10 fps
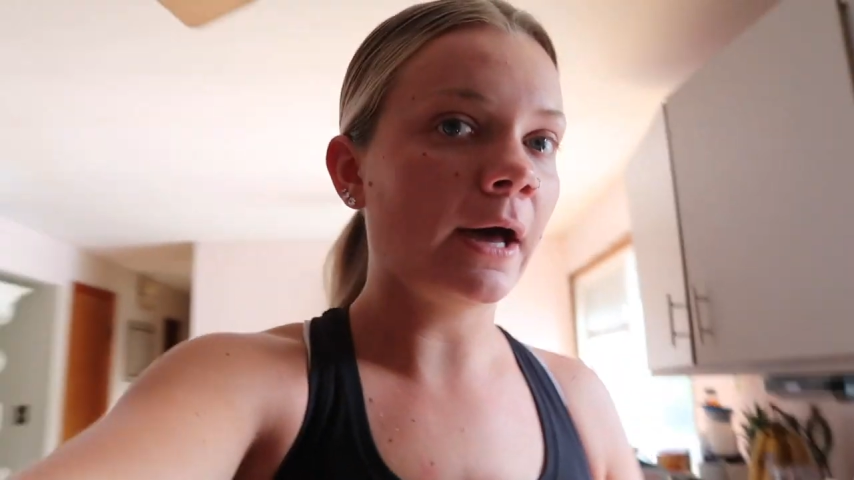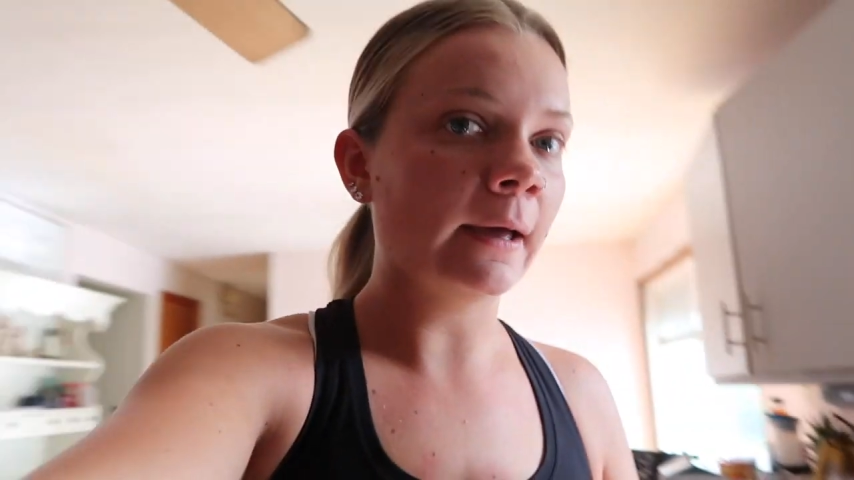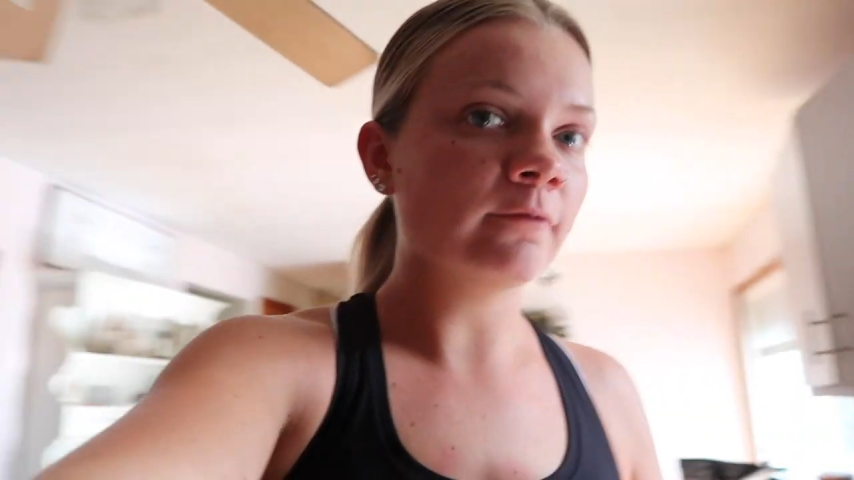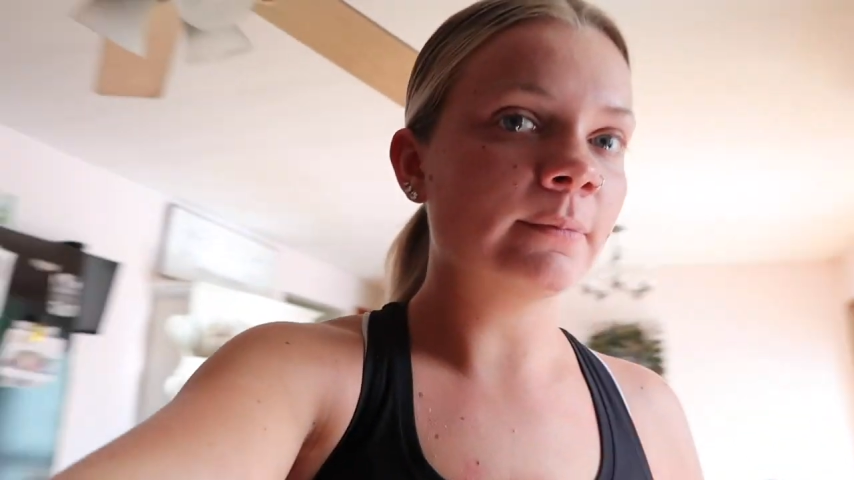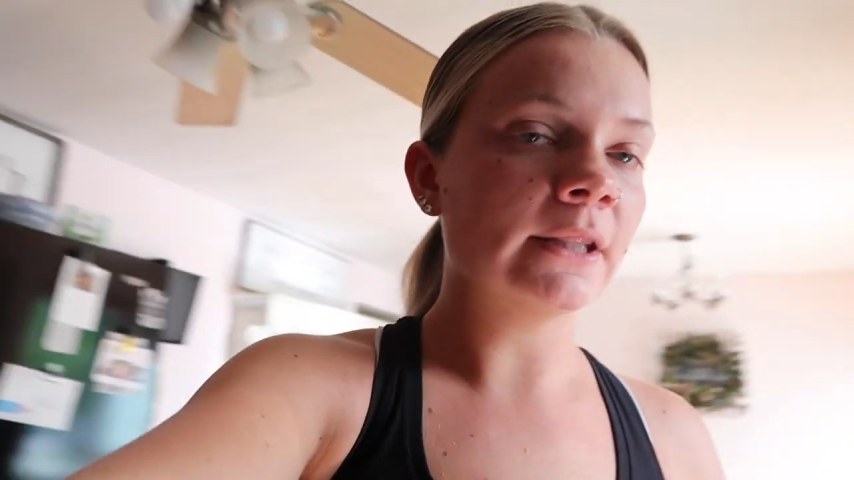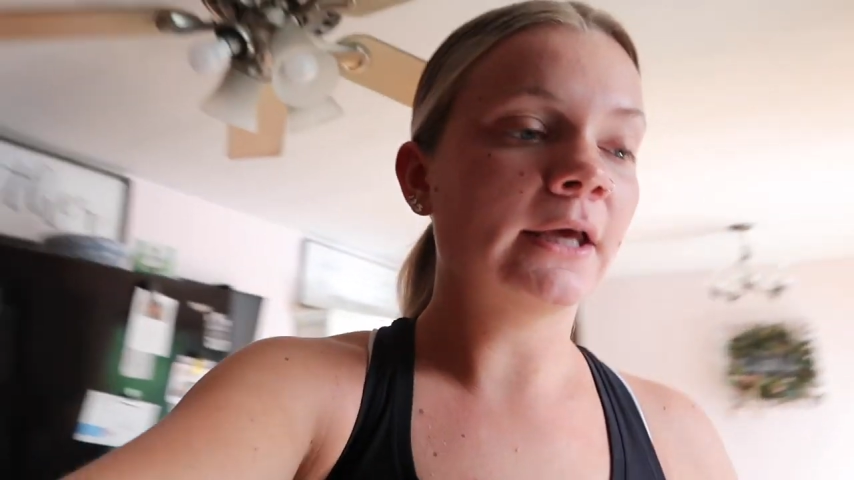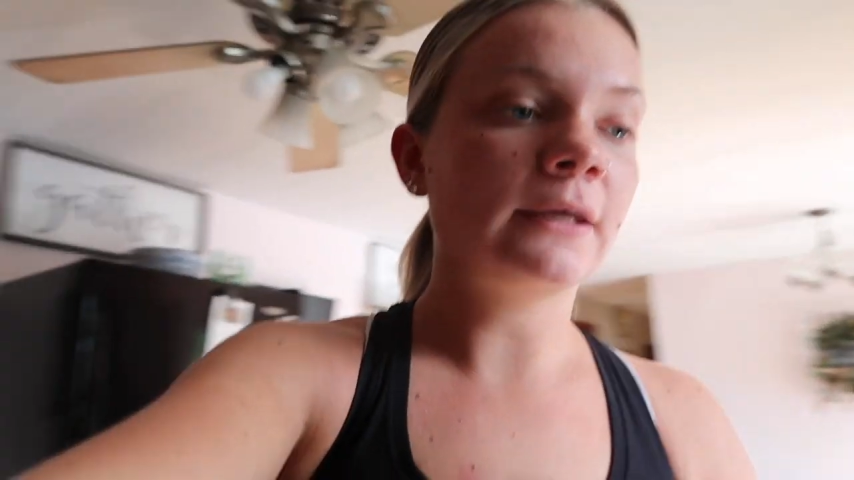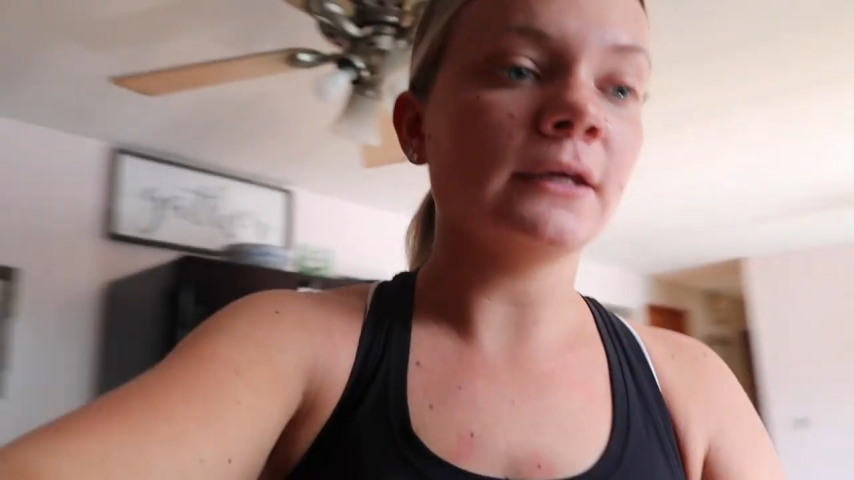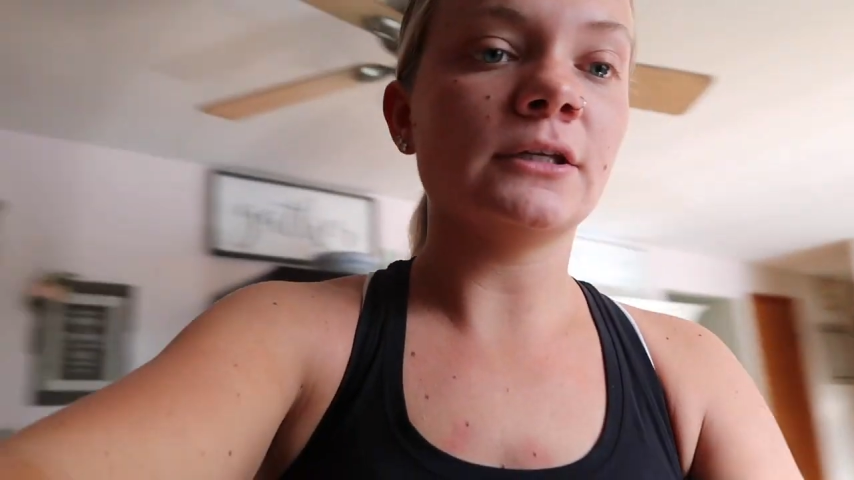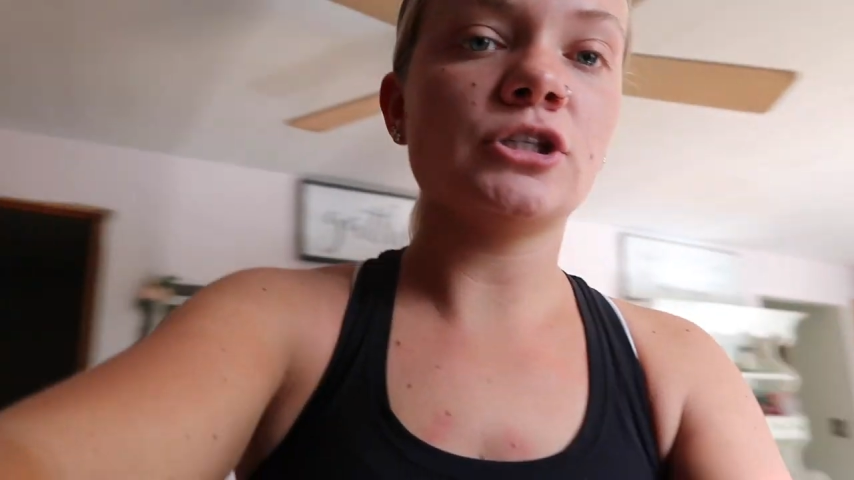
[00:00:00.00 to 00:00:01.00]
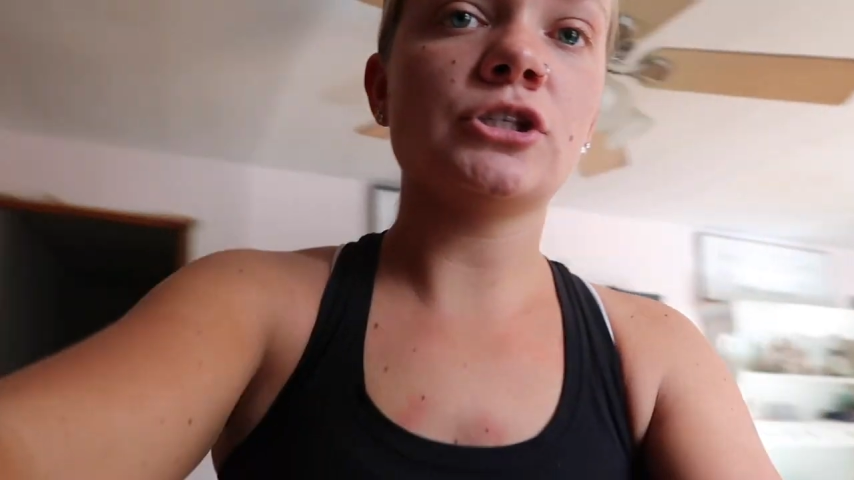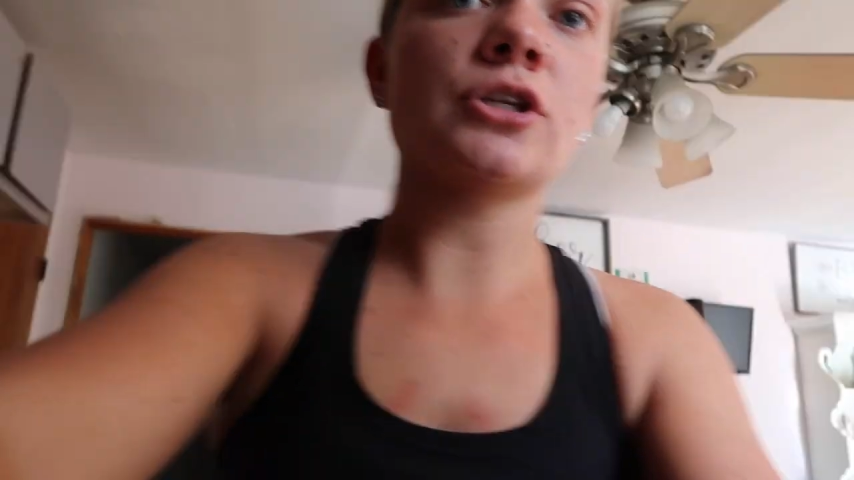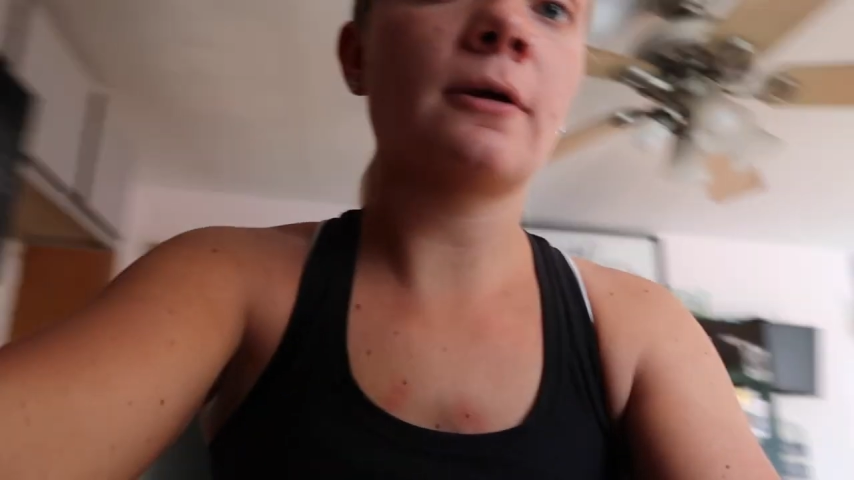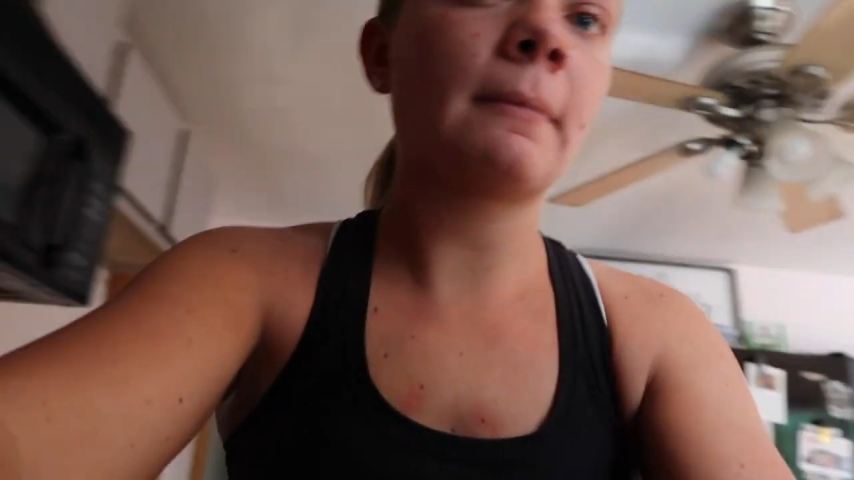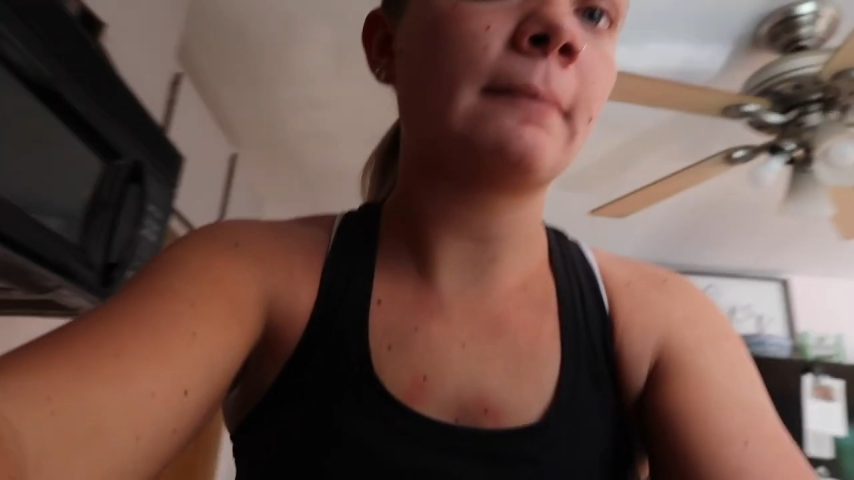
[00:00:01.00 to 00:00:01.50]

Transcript: I've been liking to start